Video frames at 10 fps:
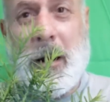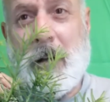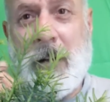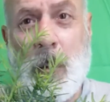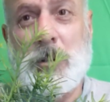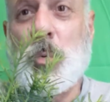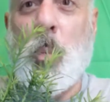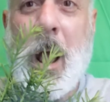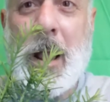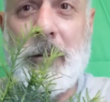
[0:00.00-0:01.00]
Now, if I was
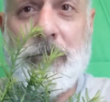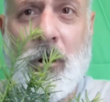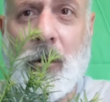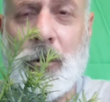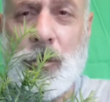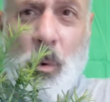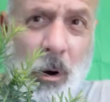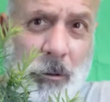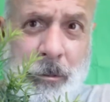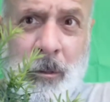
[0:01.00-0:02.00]
way farther
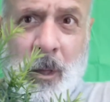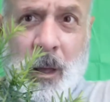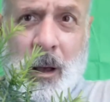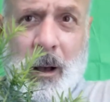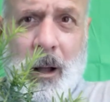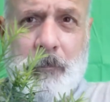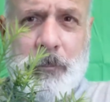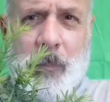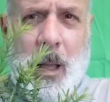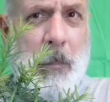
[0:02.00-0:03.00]
north,
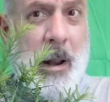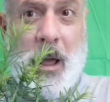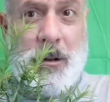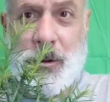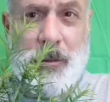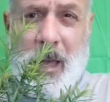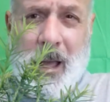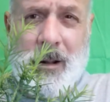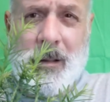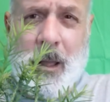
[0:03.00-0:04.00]
I might not do
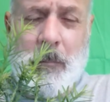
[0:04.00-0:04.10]
that.